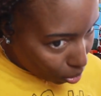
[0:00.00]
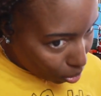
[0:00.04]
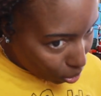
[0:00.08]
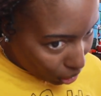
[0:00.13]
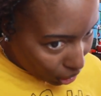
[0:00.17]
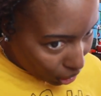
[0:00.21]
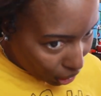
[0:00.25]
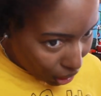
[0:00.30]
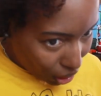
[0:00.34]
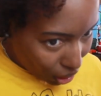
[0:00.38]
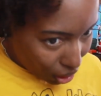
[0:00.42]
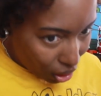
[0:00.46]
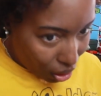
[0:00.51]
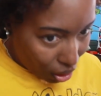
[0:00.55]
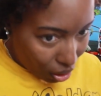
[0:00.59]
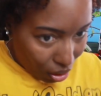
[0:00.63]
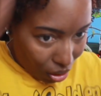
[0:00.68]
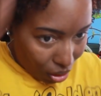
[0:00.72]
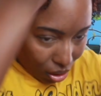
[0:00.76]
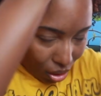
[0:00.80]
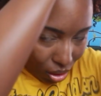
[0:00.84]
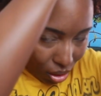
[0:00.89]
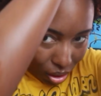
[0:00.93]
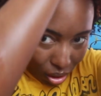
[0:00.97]
My
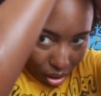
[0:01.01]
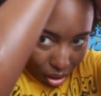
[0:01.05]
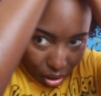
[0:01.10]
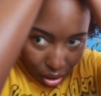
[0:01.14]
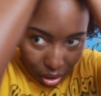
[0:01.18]
hair